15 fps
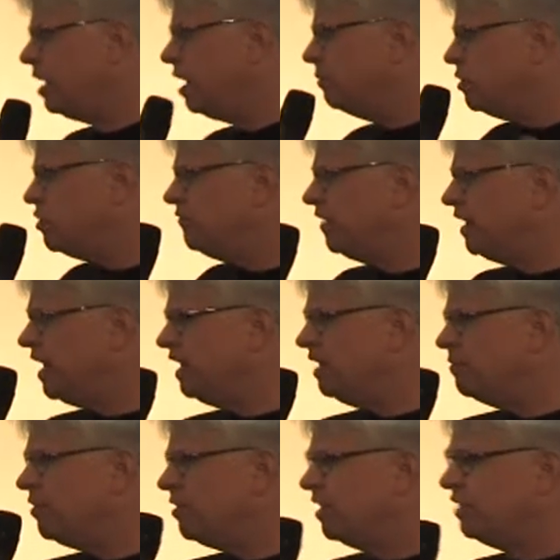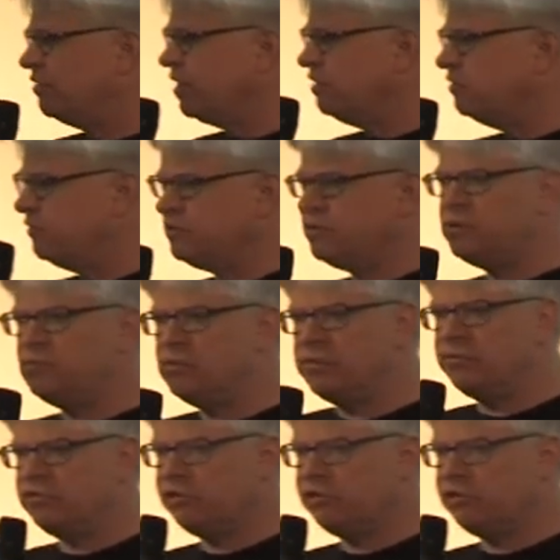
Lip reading: a movie anymore. You can do it with